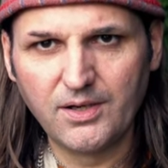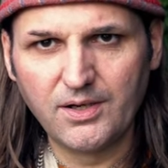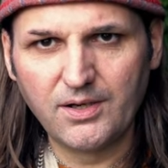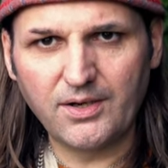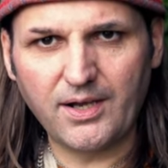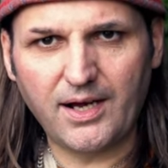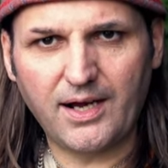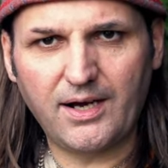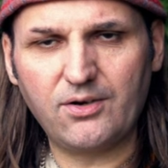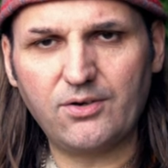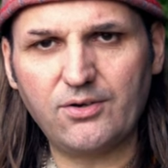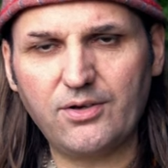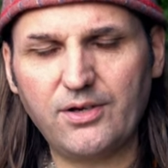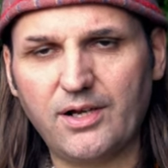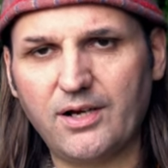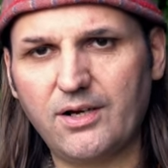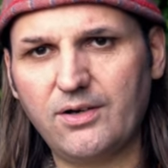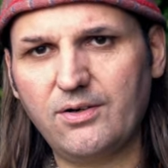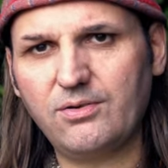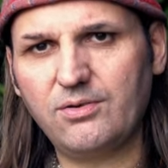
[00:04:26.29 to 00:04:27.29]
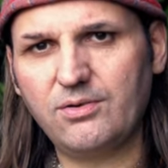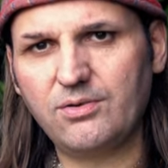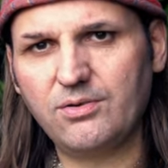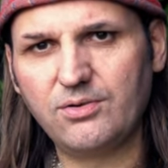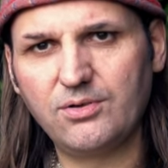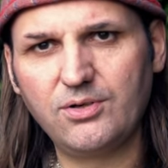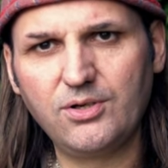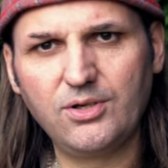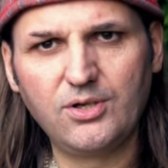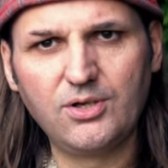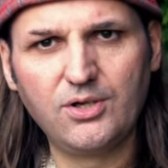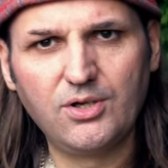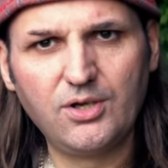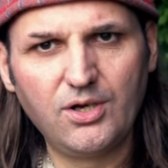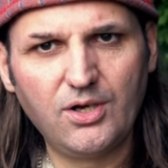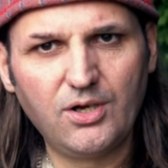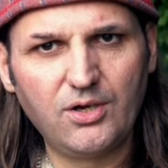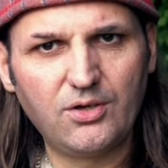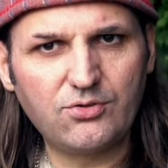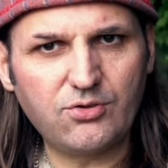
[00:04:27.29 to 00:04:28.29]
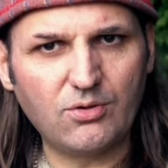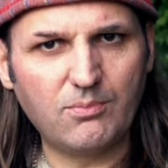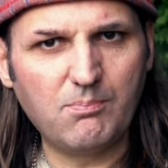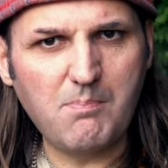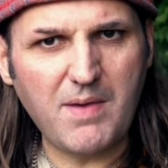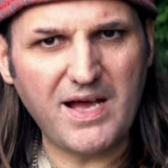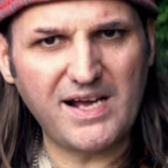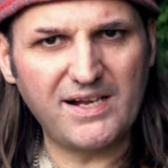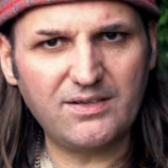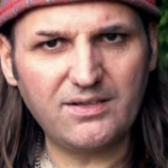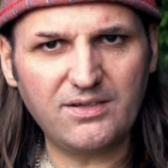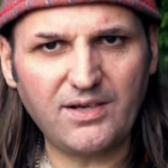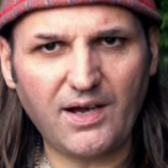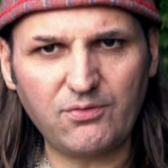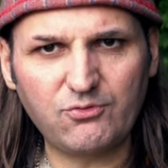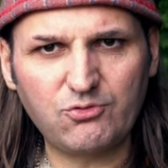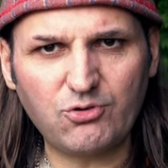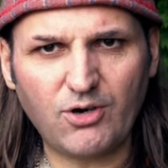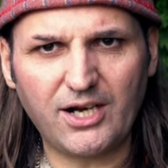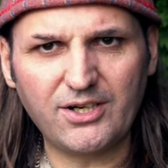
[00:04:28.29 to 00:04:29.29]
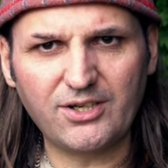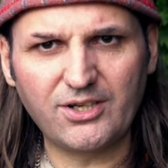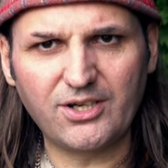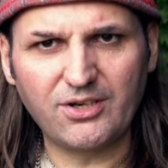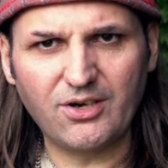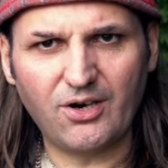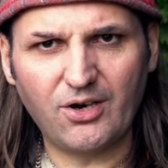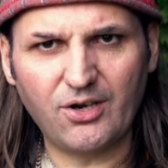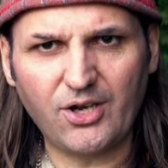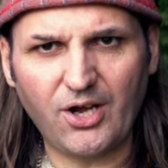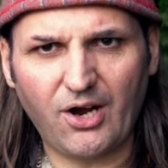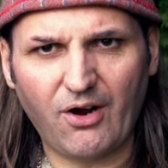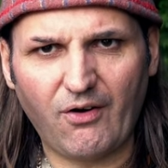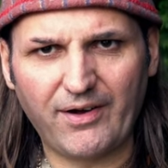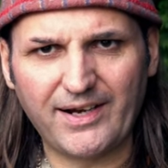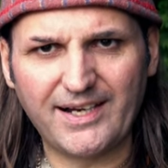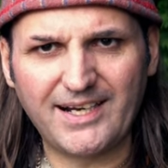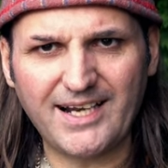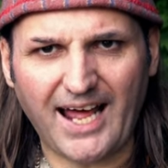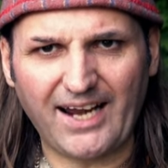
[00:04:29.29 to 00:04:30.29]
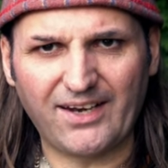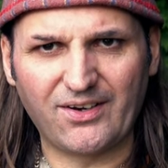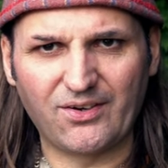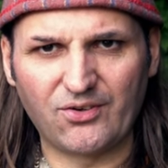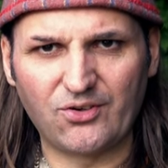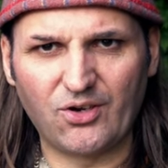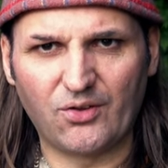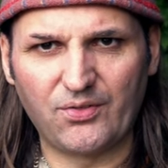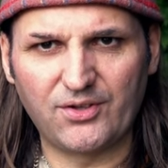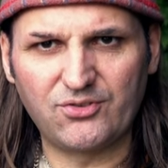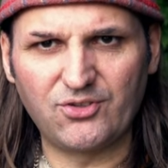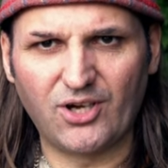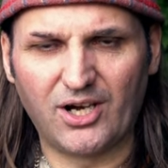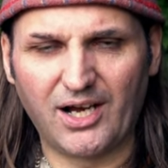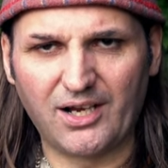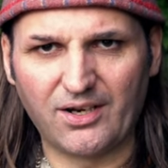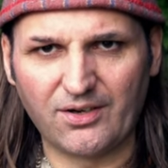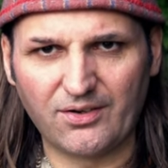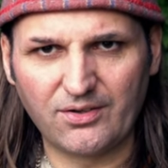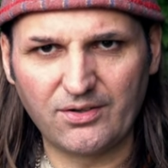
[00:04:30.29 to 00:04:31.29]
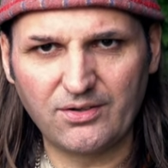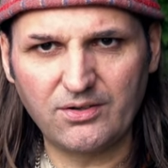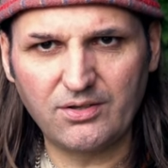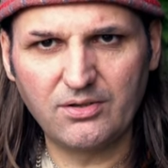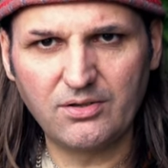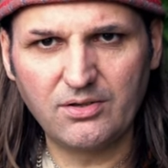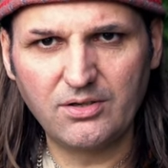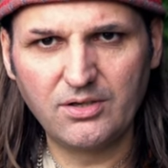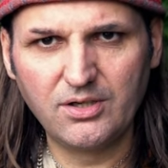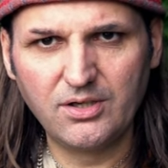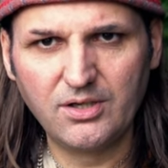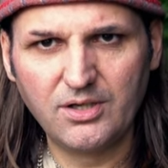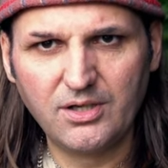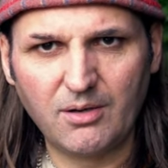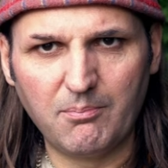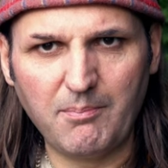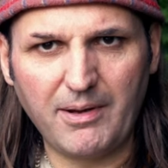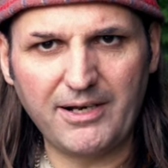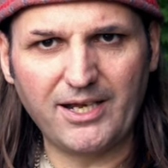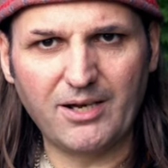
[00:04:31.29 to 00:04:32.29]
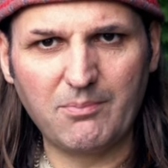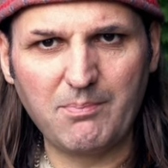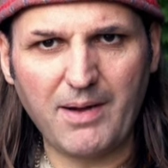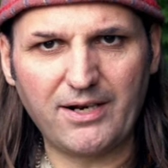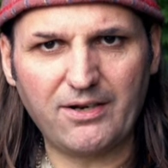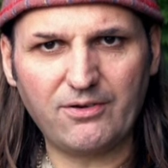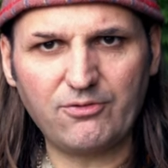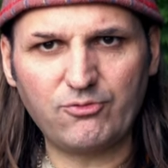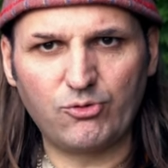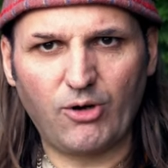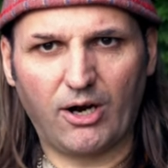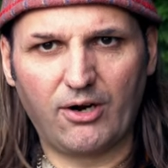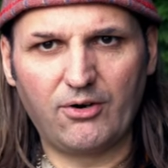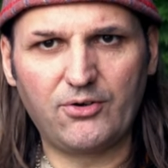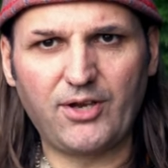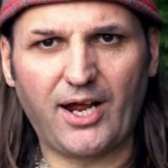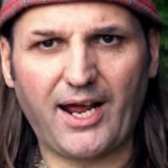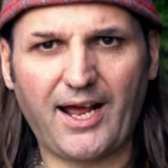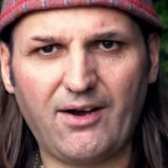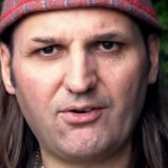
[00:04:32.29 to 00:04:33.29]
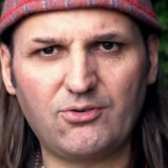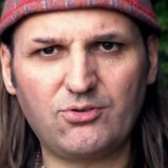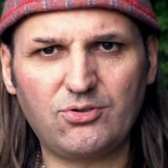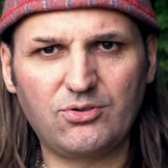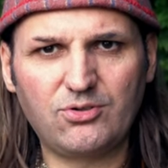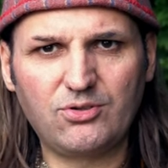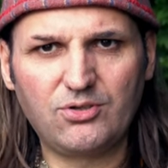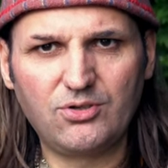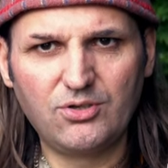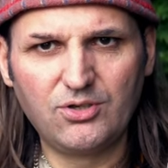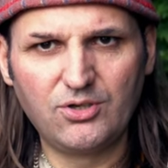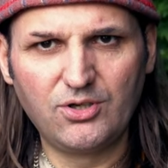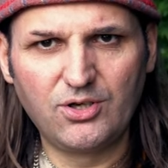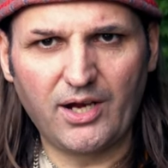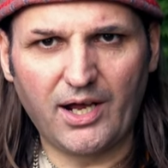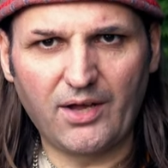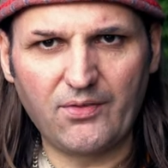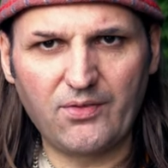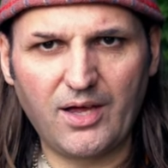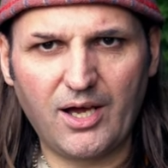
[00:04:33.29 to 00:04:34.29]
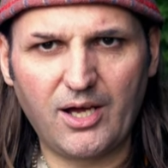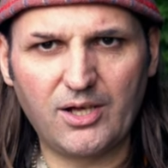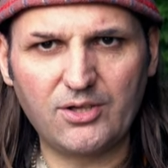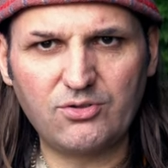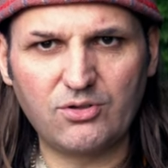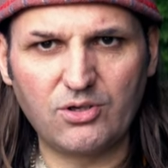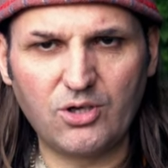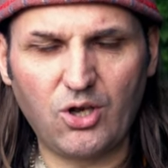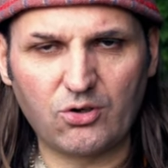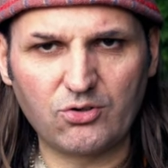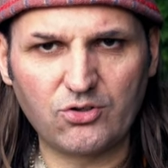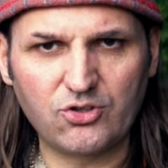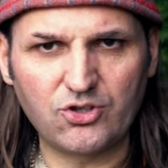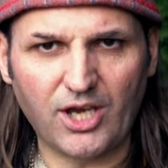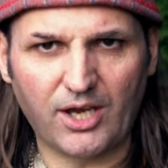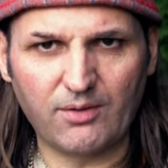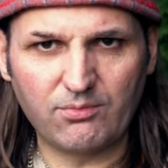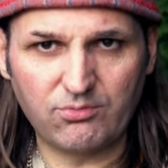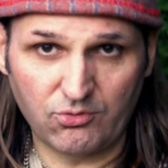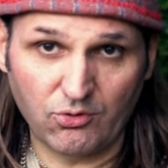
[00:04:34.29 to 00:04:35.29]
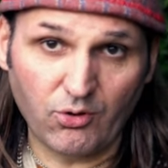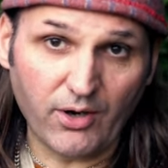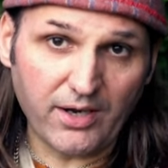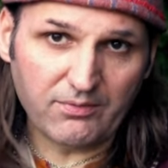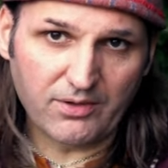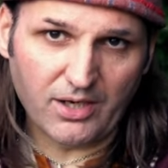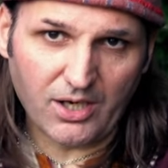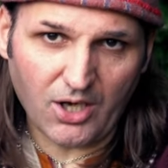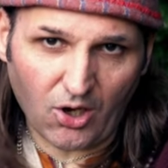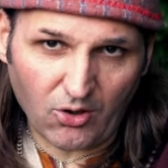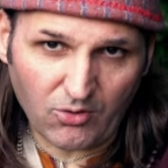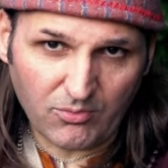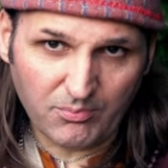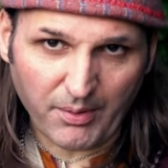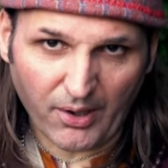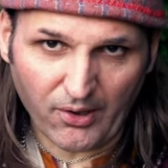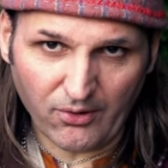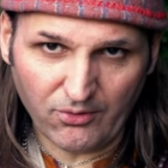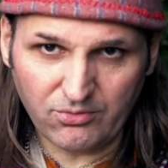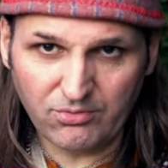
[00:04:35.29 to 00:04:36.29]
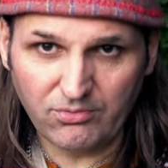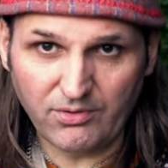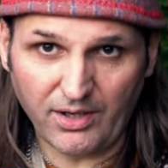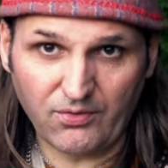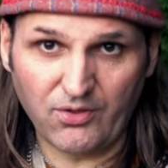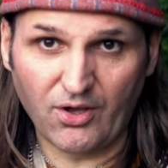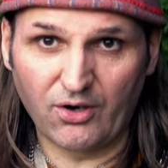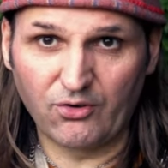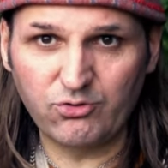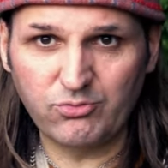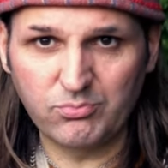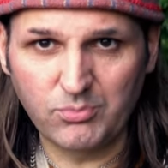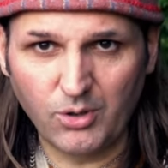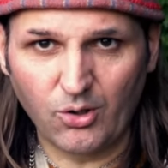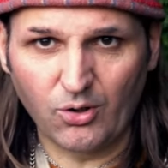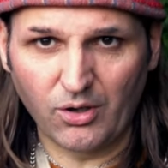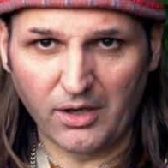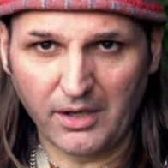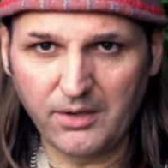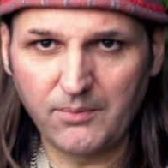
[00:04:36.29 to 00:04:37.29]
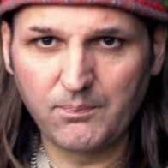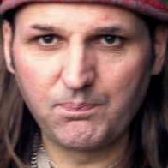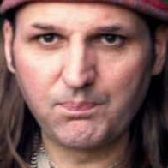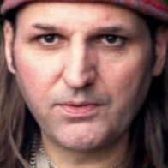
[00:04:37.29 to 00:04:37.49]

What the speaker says: Now, you know, some men have tried to go and land on this island. Many a men have rowed out in their long ships, or even a long boat if they're smaller.